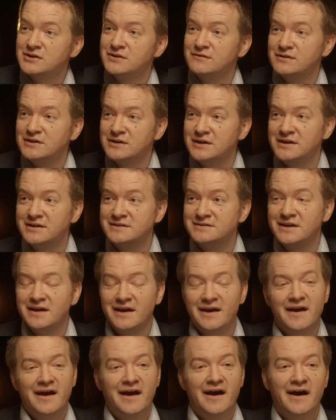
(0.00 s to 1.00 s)
over the years.
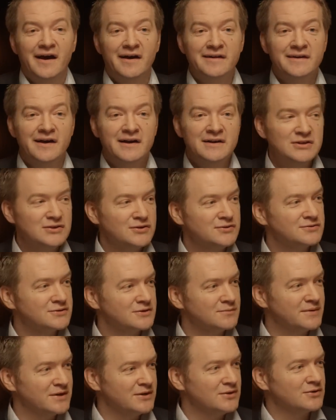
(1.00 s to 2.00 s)
And it used
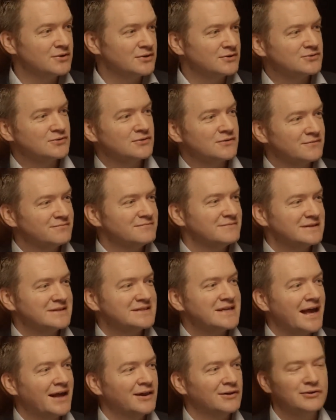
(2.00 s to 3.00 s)
to be you could sort of
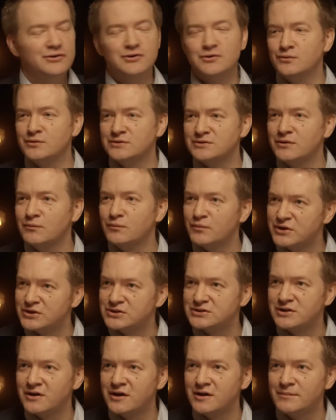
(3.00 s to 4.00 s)
tell who was on
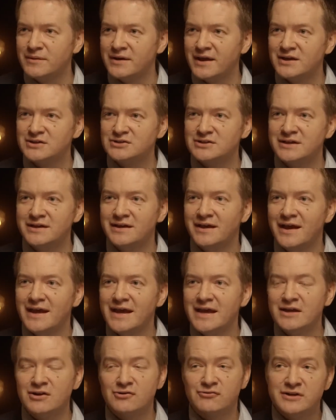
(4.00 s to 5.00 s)
which side. But actually,
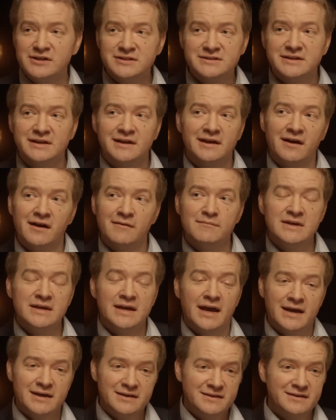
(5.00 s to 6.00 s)
increasingly, I meet
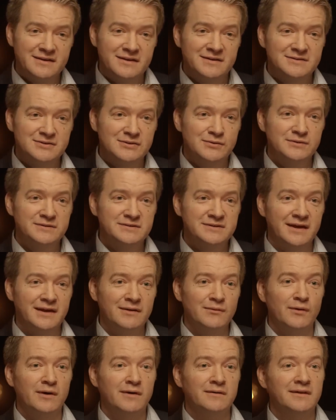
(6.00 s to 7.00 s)
atheists who are
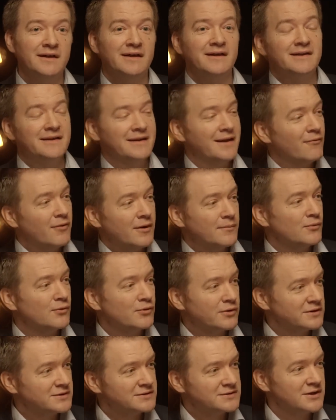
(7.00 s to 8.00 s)
saying, well, now I'm more
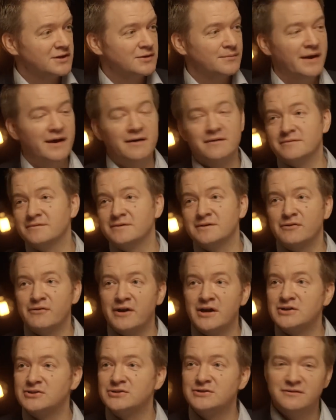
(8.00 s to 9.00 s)
concerned about the
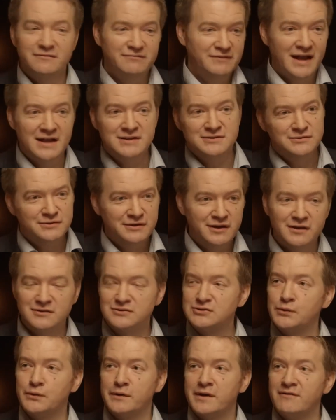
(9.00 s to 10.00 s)
direction of cancel
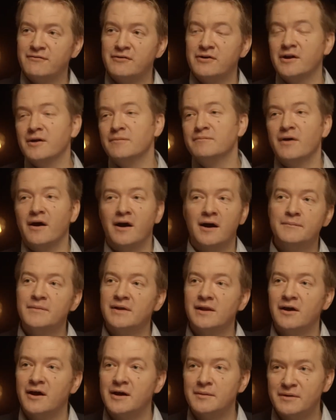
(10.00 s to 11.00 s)
culture or whatever, and I'm
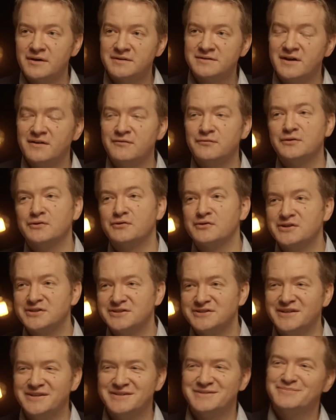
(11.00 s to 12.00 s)
allying myself with
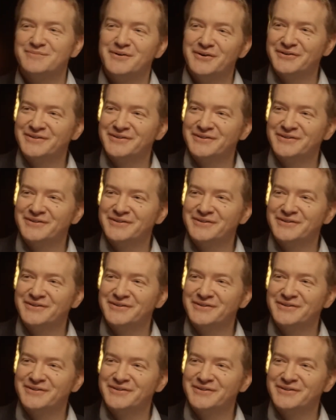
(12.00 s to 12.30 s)
Christians more